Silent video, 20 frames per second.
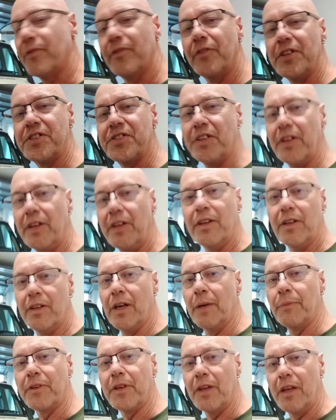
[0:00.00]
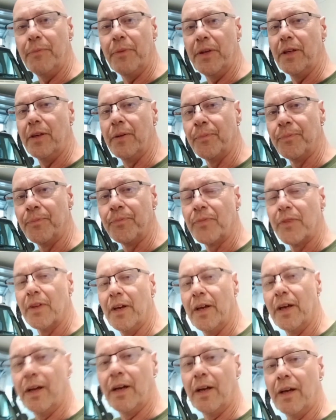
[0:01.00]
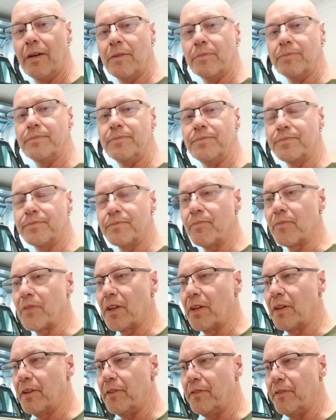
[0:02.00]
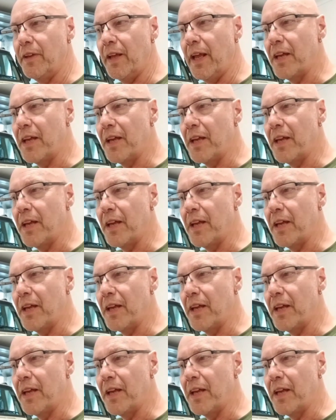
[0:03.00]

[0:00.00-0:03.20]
this thing I'm keeping. The